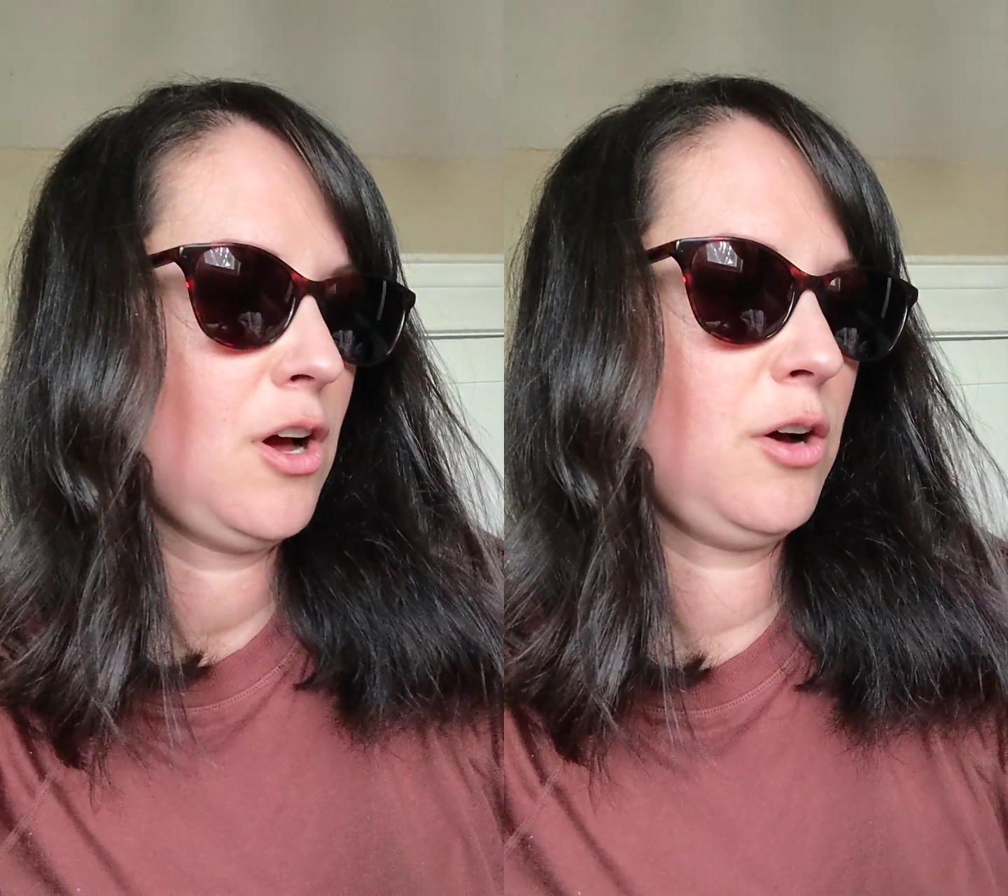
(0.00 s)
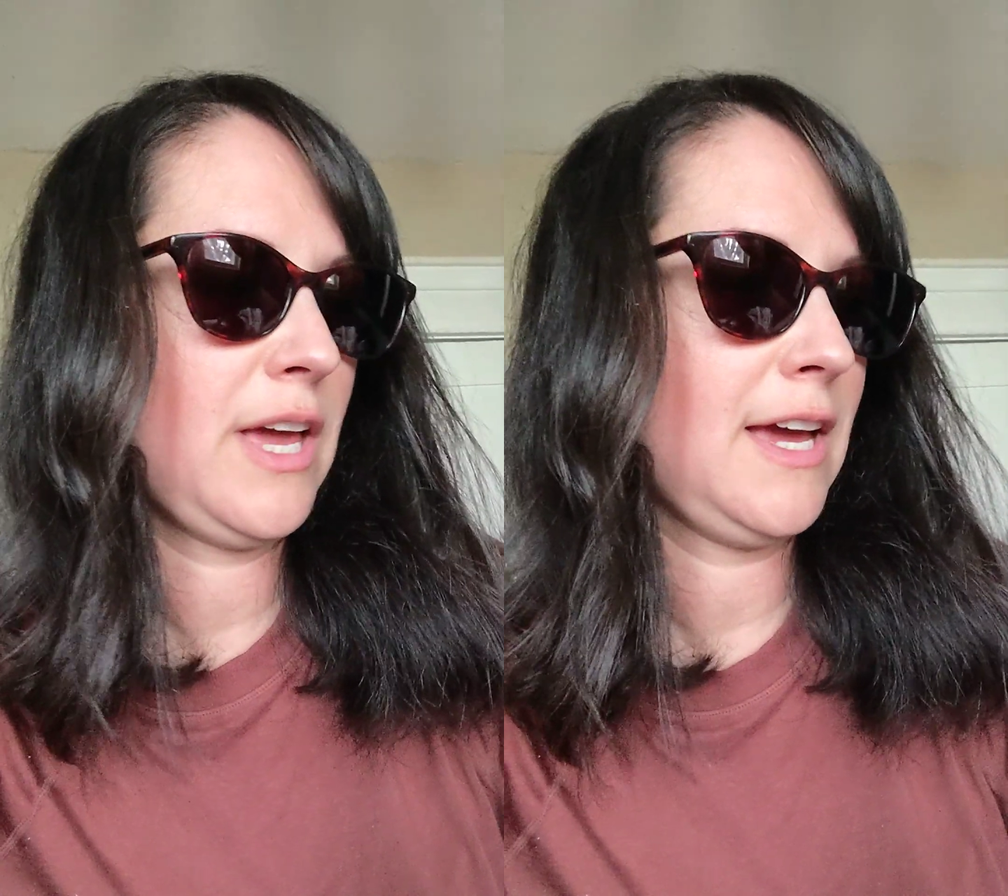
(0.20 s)

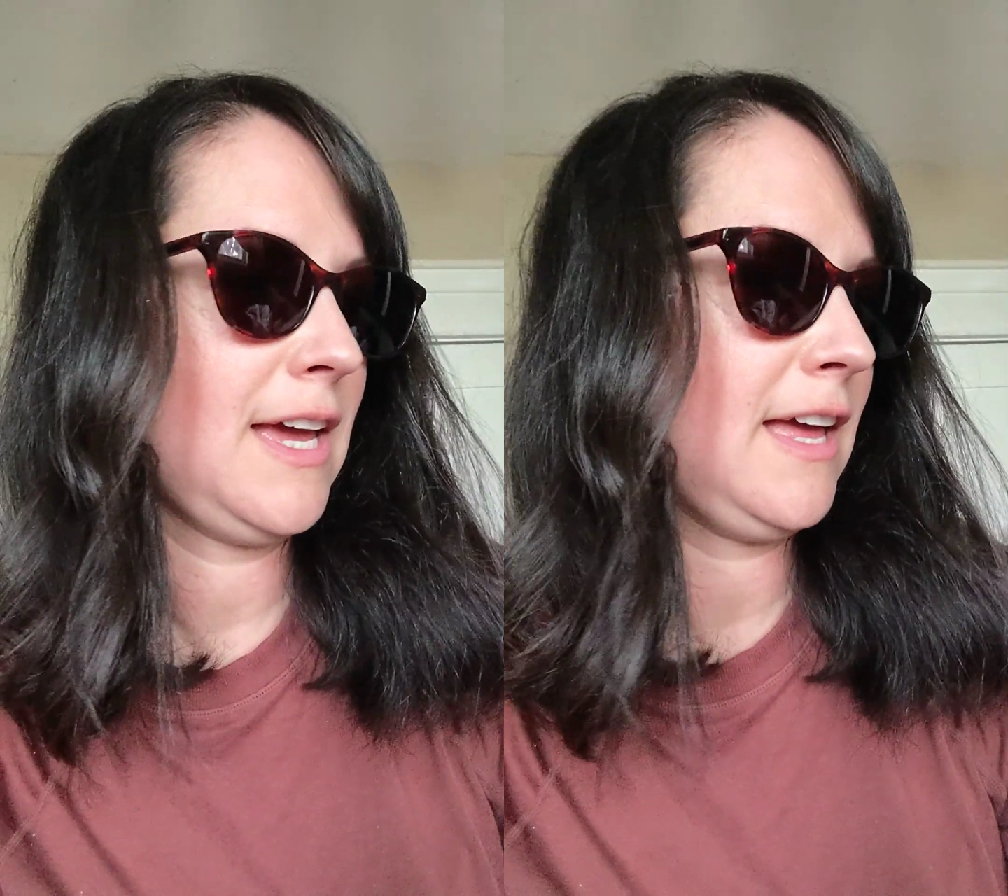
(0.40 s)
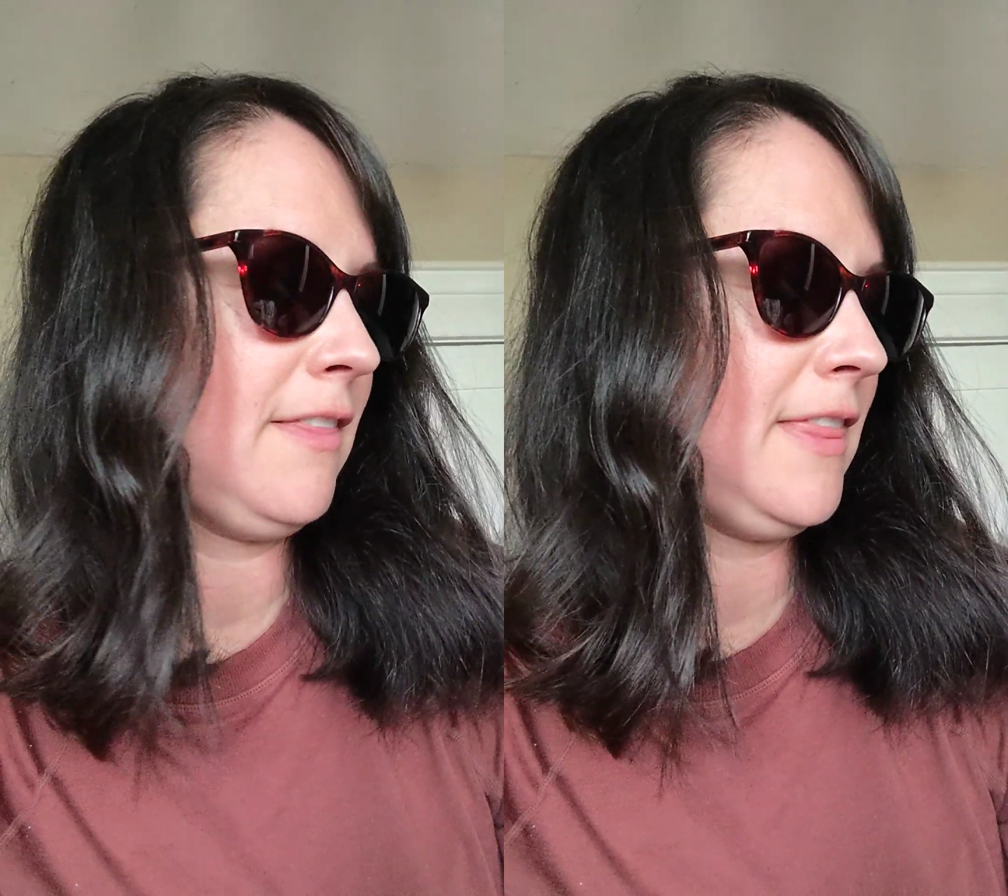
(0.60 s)
Okay,
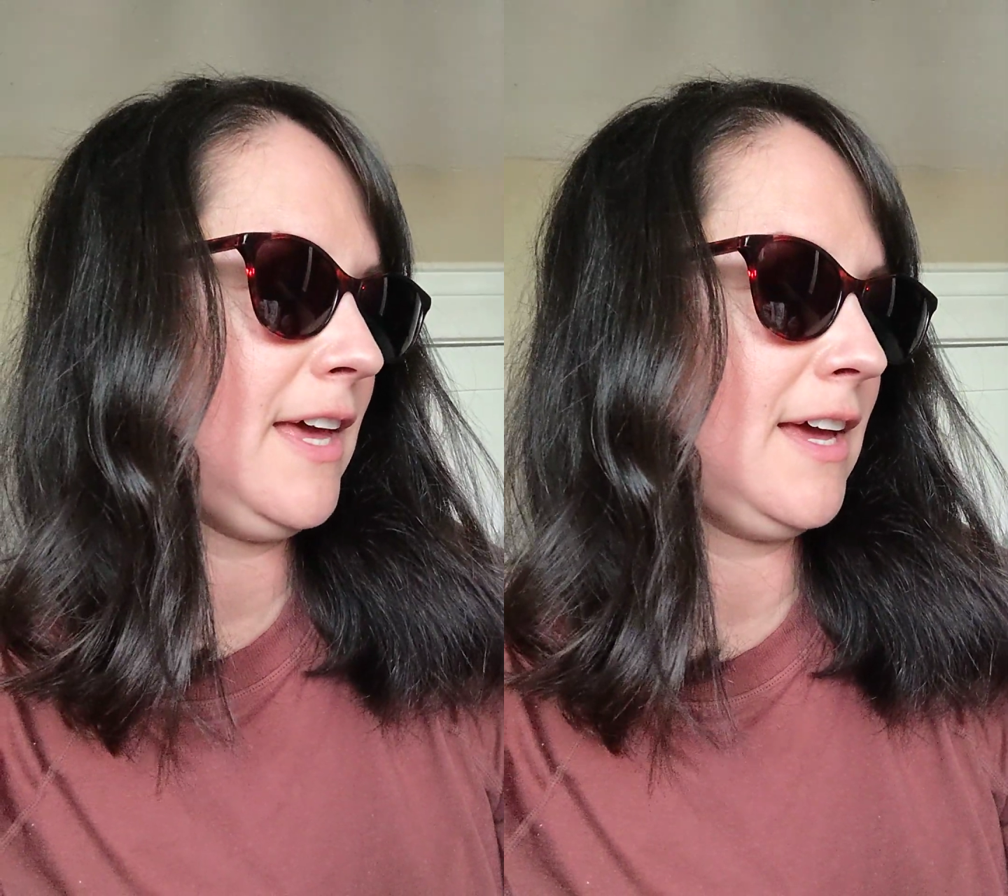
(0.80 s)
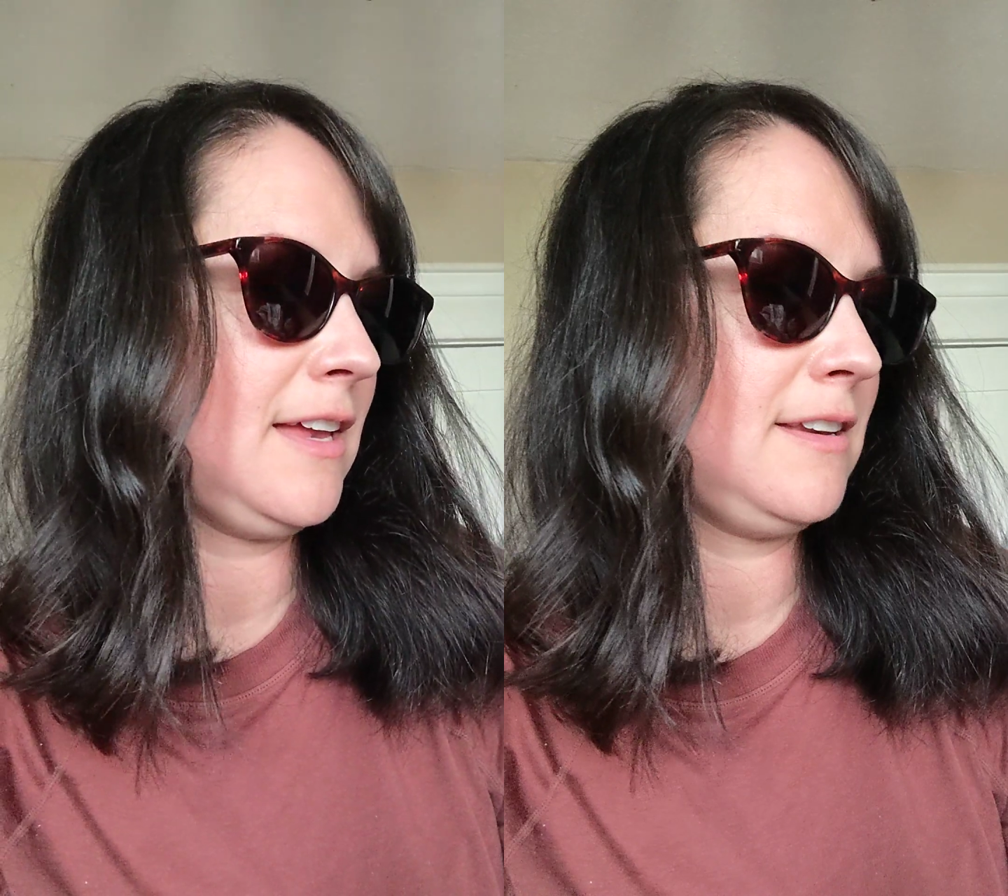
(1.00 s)
and
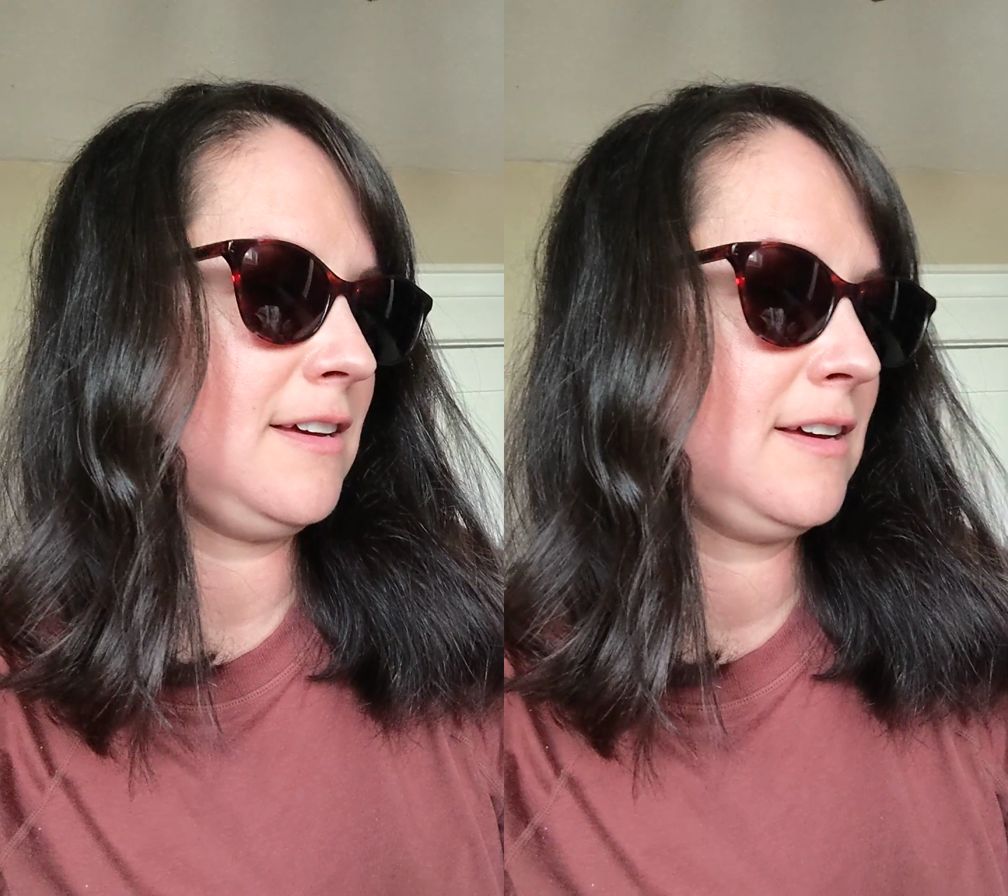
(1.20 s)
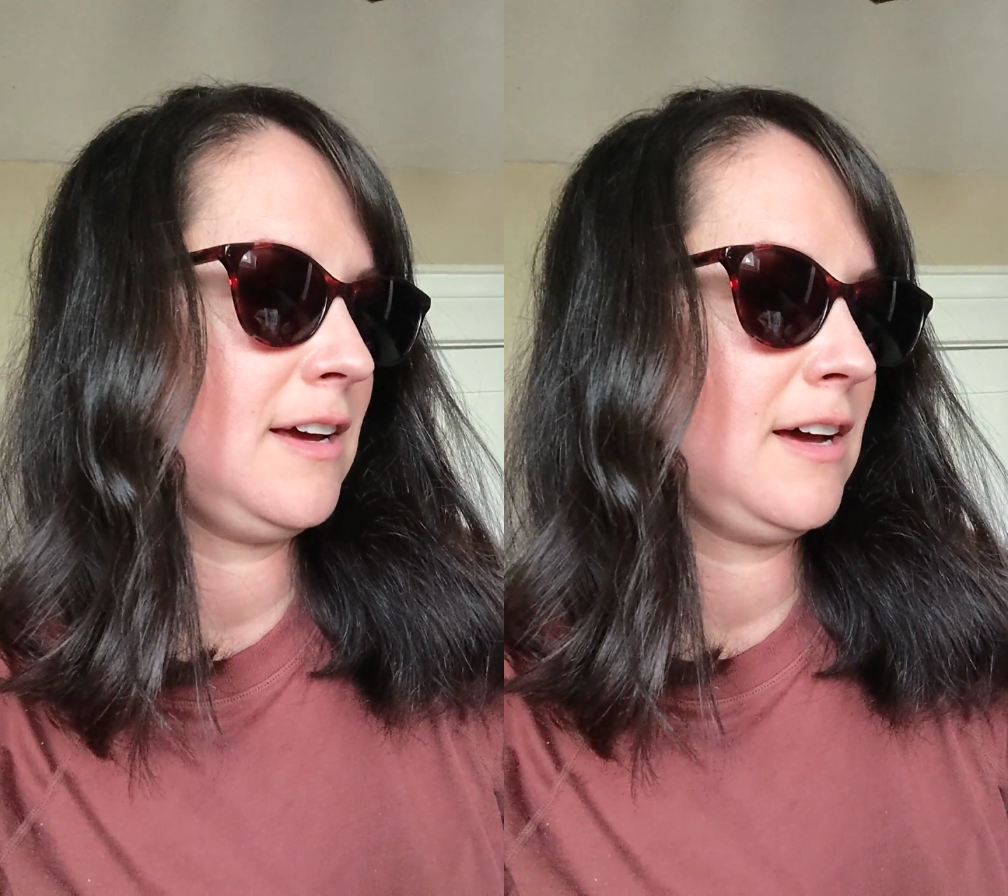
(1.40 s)
then